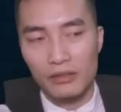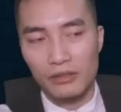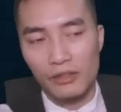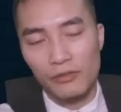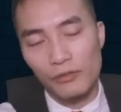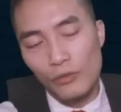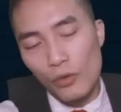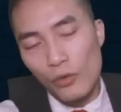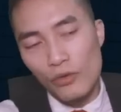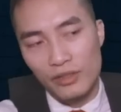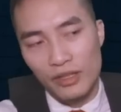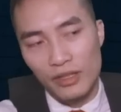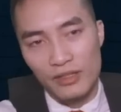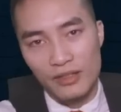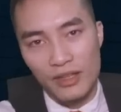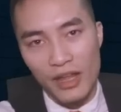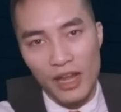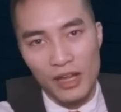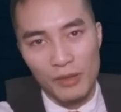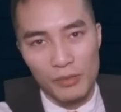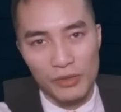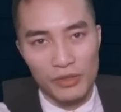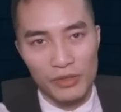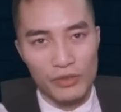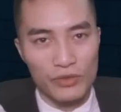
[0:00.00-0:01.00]
Of course they stack,
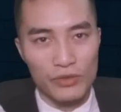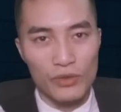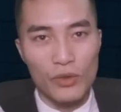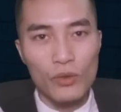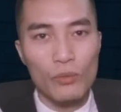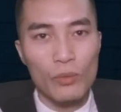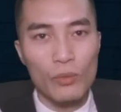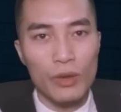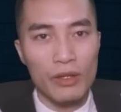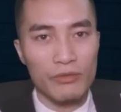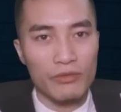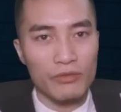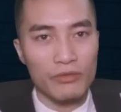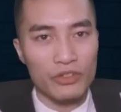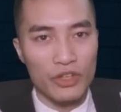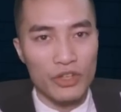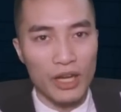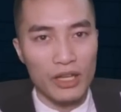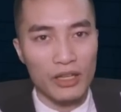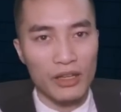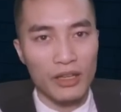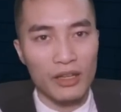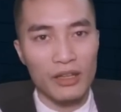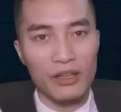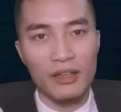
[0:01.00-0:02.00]
but there's no way of
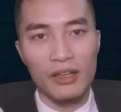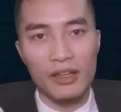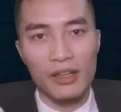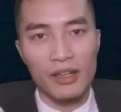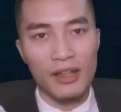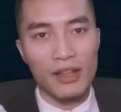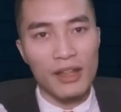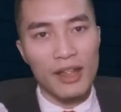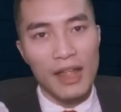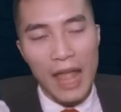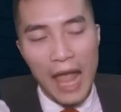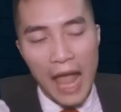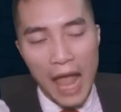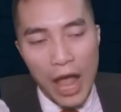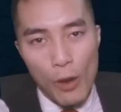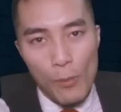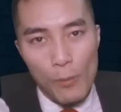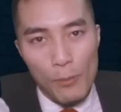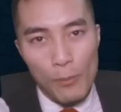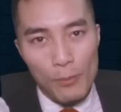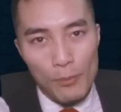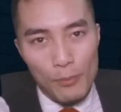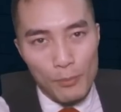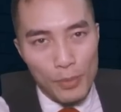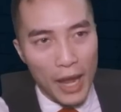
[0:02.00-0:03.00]
checking how
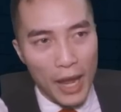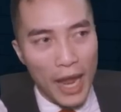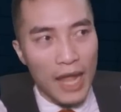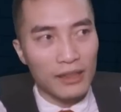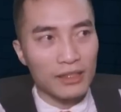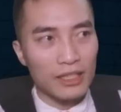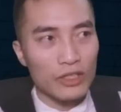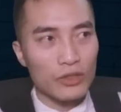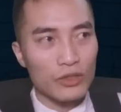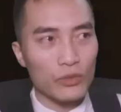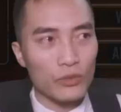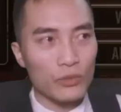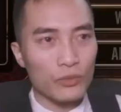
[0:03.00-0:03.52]
badly your